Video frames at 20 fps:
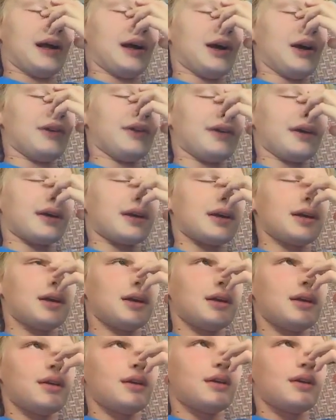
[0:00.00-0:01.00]
I was like,
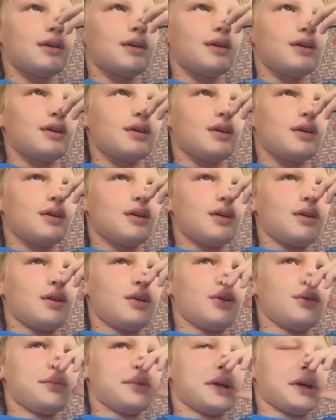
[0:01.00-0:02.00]

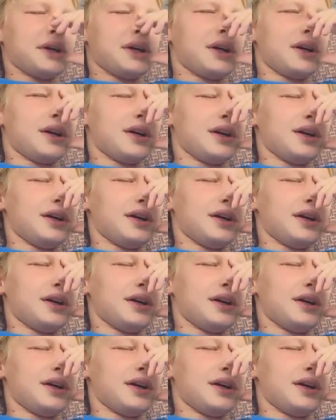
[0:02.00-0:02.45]
oh my